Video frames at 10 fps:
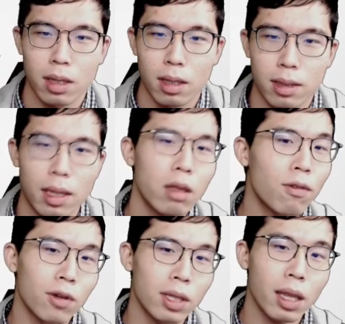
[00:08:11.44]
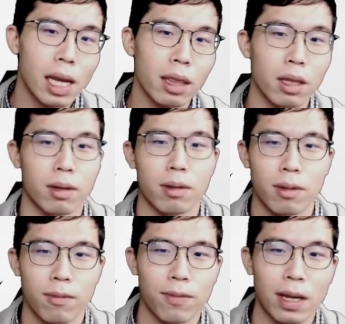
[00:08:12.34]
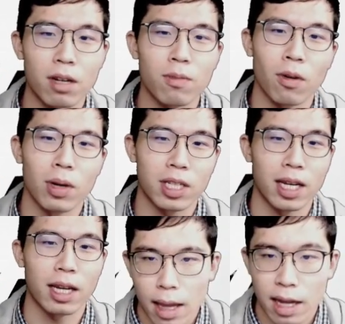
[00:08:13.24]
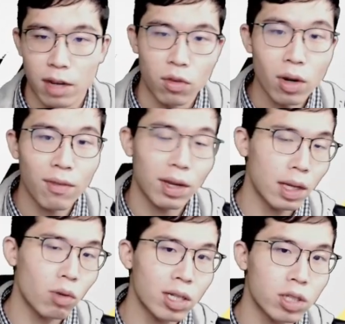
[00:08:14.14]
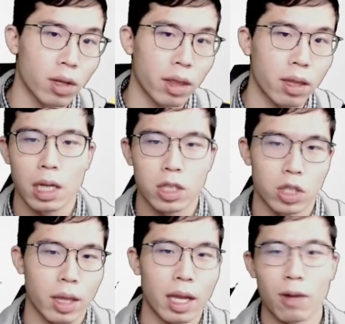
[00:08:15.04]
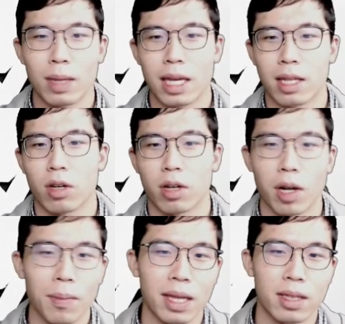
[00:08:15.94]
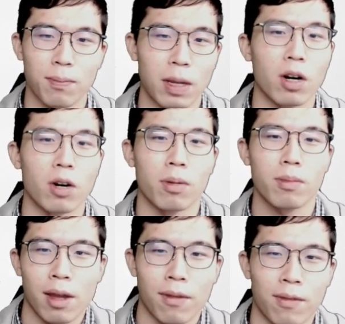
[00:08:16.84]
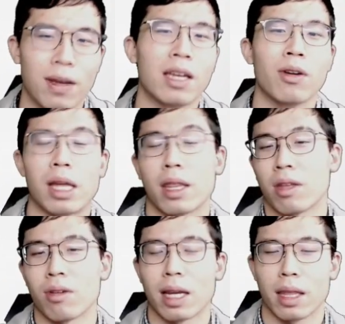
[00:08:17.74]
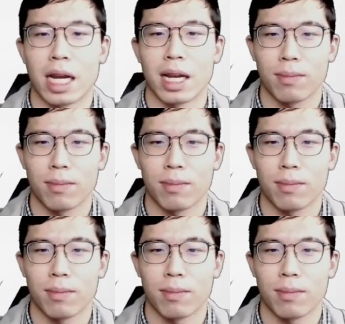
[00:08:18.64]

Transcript: That's all for this lesson. Thank you for watching, and if you have any questions, just tell me in the comments below. Thank you and see you next time.